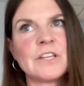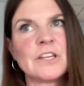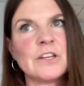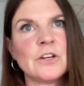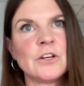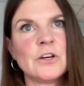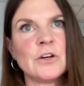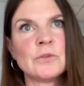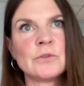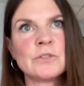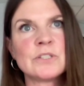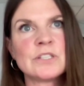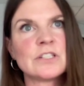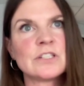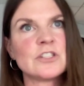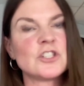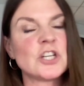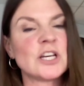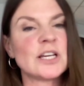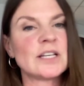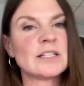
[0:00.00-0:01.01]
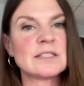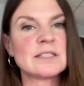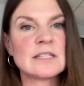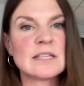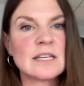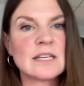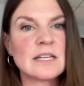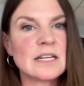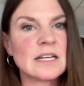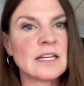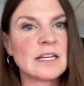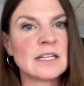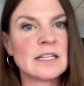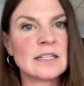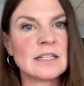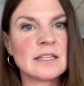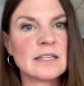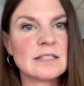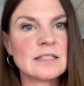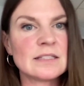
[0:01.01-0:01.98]
you know suggest that
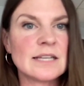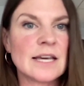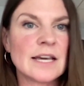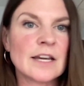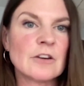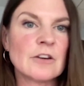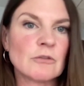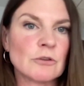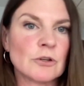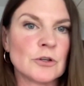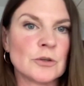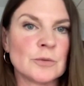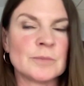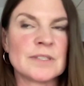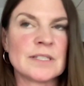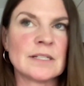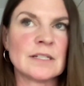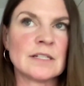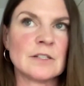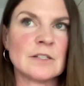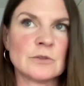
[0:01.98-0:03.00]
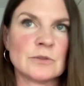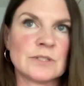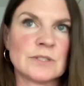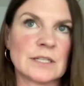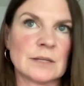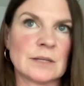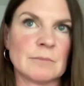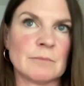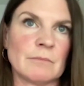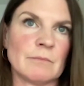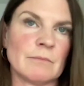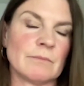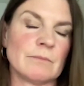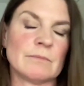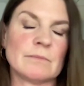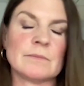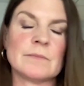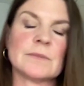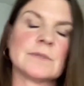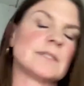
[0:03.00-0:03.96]
in tech rooms i know some
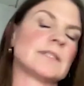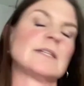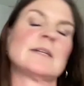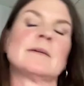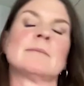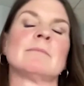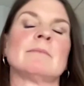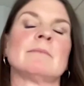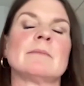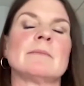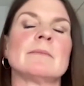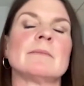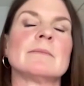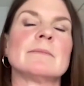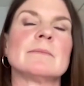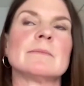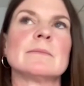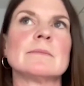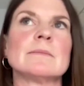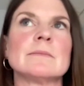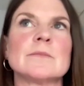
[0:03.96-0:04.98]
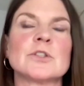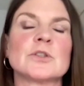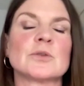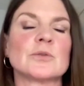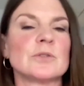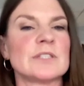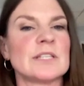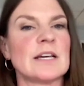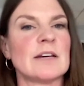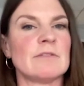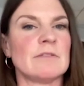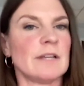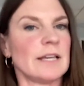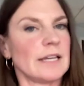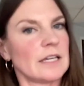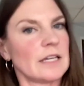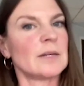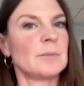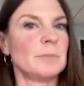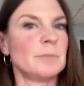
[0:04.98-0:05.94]
some schools have
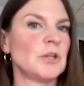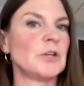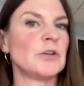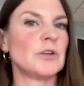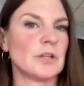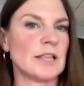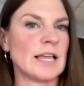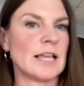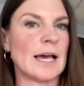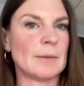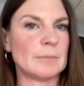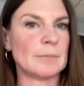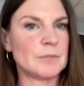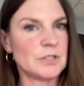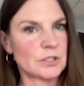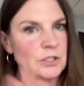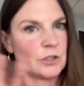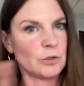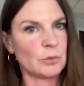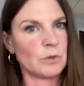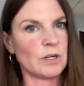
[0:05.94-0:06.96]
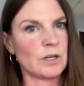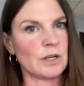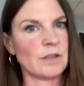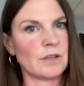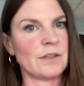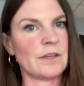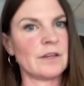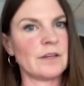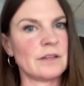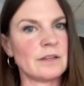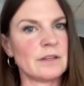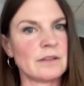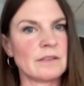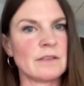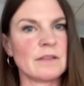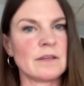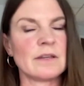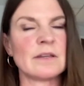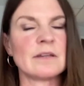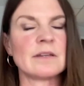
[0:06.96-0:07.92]
like computer labs, you know, where all the
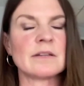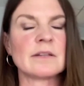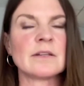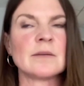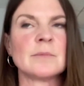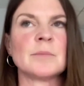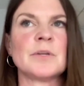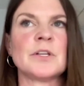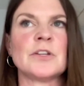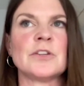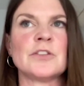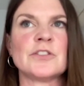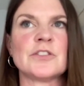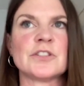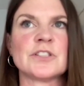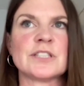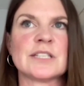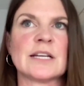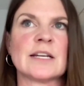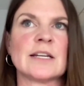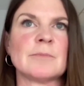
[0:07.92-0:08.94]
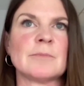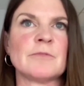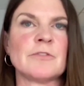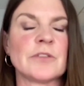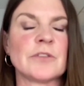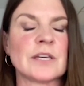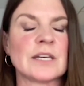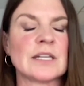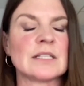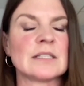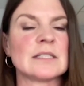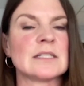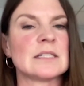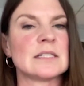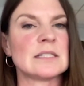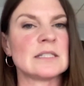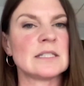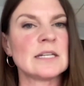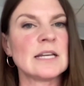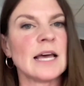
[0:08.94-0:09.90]
yes the computers are set up for the kids to
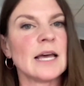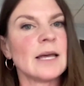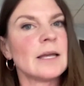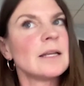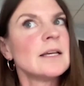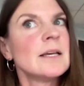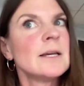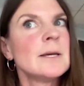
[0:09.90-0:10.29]
sit at.